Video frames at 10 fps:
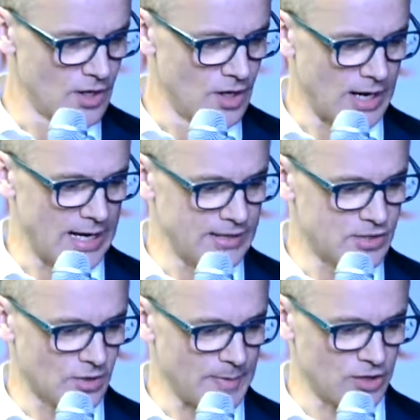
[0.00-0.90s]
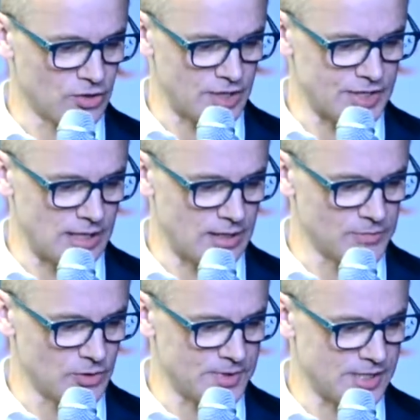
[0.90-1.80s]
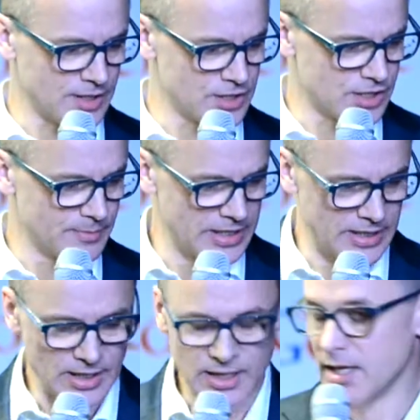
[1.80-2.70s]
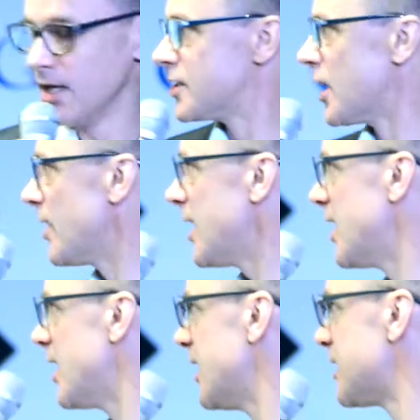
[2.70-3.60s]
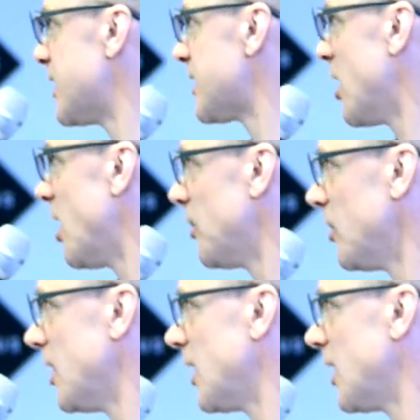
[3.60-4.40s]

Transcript: All right, let's talk about cross-sell. I'll come to upsell in just a minute. So here is an example.